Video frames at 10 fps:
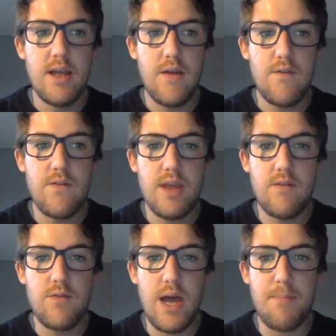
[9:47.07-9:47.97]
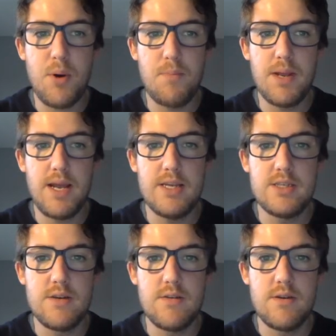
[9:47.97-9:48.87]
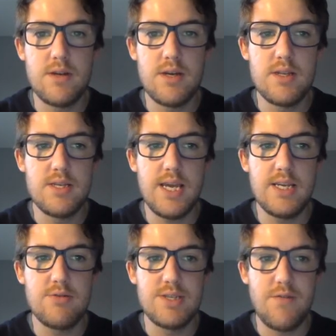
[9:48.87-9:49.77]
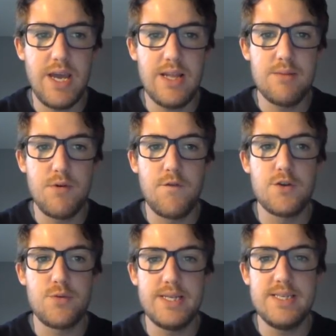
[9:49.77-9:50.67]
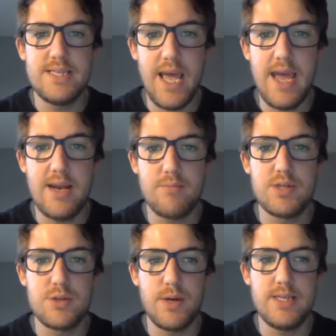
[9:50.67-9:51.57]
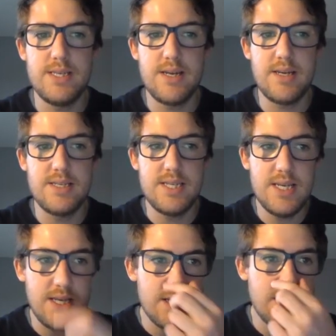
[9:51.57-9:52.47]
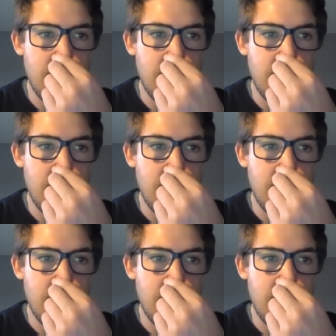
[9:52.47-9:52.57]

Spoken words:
If that population data is available for 2010 up to 2019,